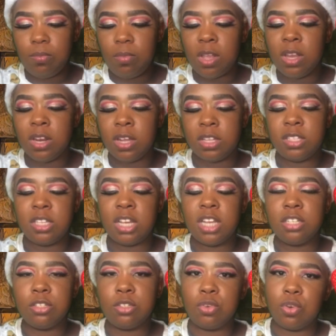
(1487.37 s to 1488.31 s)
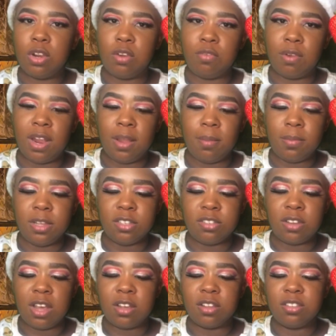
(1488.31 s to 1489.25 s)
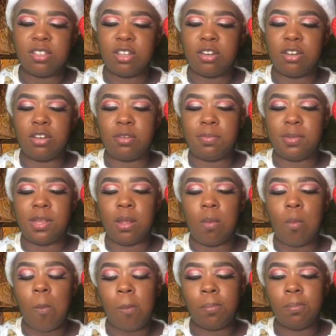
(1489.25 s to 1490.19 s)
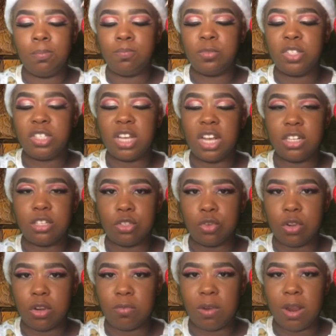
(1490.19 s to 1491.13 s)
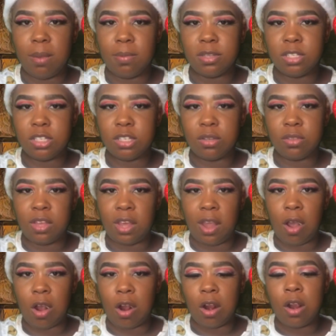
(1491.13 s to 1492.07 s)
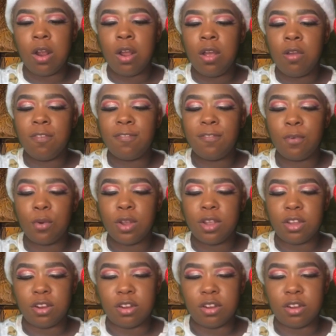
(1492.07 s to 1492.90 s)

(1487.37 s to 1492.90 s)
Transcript: that statutory rape is not considered to be statutory rape until they are 4 years